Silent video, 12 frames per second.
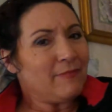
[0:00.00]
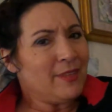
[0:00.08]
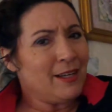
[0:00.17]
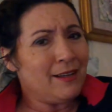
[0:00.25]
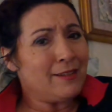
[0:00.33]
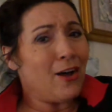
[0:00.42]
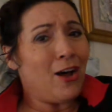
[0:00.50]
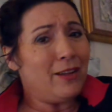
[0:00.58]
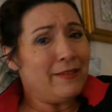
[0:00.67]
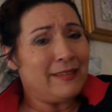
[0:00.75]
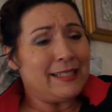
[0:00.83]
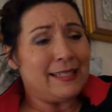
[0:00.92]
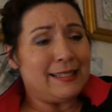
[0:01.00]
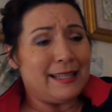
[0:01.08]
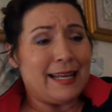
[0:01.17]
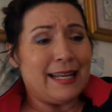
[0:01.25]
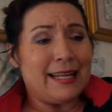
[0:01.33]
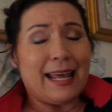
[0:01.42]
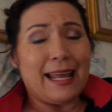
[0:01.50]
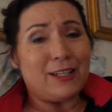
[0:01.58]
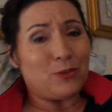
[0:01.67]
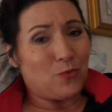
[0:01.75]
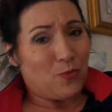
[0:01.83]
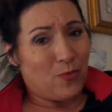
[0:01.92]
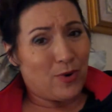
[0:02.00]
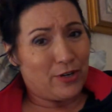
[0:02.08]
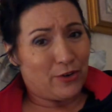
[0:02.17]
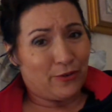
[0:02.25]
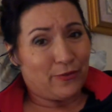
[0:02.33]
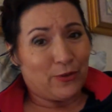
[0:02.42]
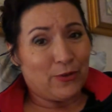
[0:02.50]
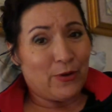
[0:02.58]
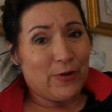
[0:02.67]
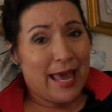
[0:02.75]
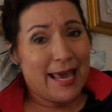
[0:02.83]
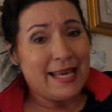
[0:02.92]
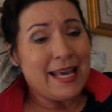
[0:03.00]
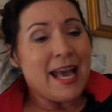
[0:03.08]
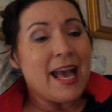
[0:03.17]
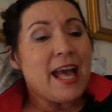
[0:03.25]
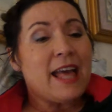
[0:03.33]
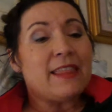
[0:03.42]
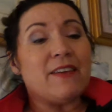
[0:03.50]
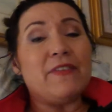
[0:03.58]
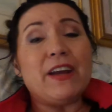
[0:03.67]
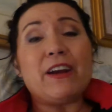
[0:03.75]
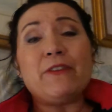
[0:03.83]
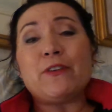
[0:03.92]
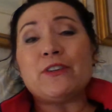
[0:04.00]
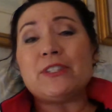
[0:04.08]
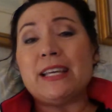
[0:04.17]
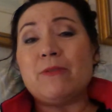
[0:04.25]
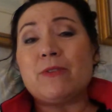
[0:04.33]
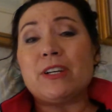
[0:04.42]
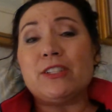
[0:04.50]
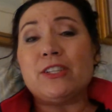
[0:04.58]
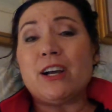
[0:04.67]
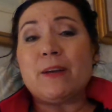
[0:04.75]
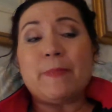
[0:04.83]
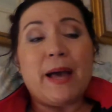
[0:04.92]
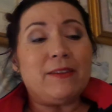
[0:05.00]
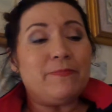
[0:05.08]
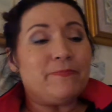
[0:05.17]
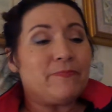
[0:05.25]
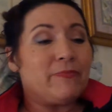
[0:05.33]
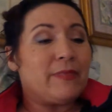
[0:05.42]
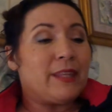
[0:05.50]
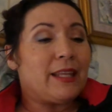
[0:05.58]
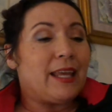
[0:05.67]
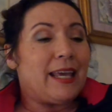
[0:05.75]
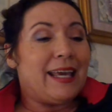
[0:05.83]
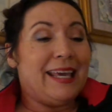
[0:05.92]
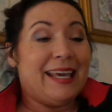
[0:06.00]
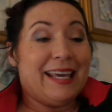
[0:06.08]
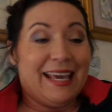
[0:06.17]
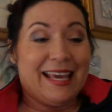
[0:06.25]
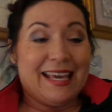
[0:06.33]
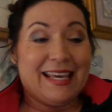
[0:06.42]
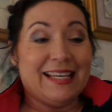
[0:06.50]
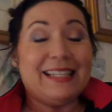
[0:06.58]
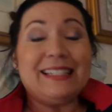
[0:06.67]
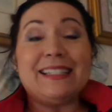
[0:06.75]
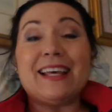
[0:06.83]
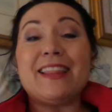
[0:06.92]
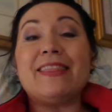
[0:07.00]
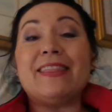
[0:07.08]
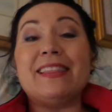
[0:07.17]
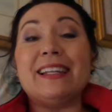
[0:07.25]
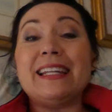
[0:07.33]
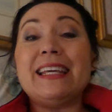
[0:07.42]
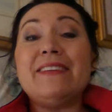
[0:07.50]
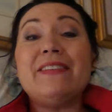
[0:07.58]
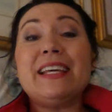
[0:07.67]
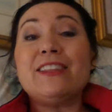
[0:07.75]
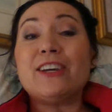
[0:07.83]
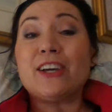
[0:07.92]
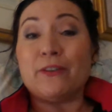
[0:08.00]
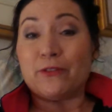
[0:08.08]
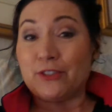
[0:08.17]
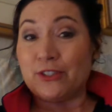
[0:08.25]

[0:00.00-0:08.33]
because all of this is in it and it's wonderful, okay? The very first thing we're going to talk about is leaving the comfort